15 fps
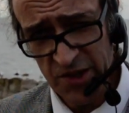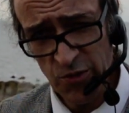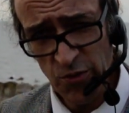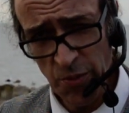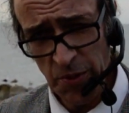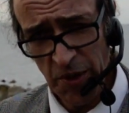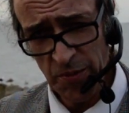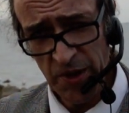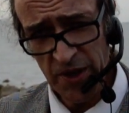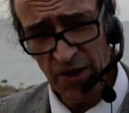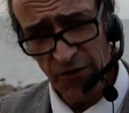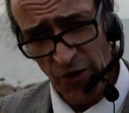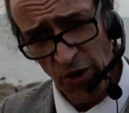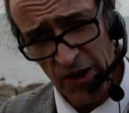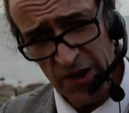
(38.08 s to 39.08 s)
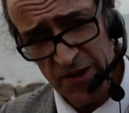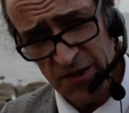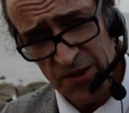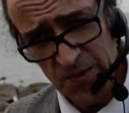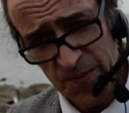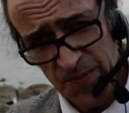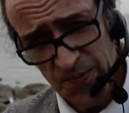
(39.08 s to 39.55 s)
the Republic of
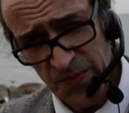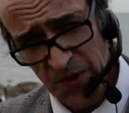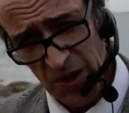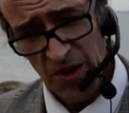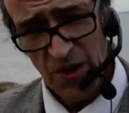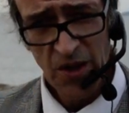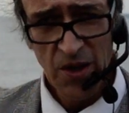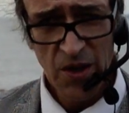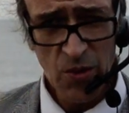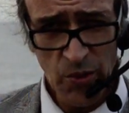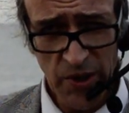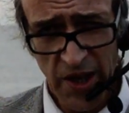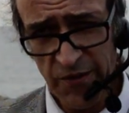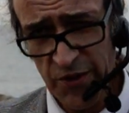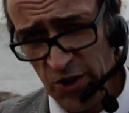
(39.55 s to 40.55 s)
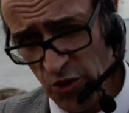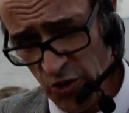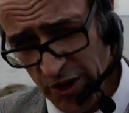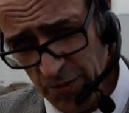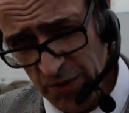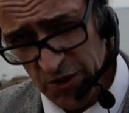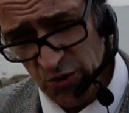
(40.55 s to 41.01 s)
Ireland. We have an
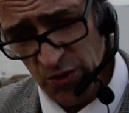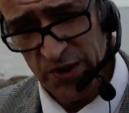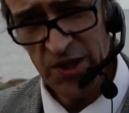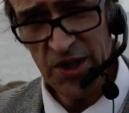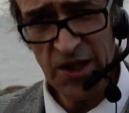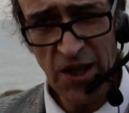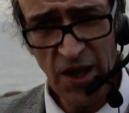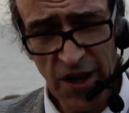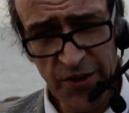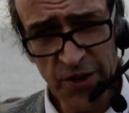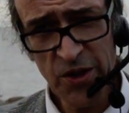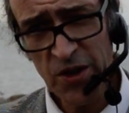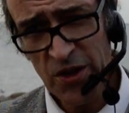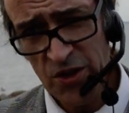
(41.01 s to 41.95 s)
agreement with the other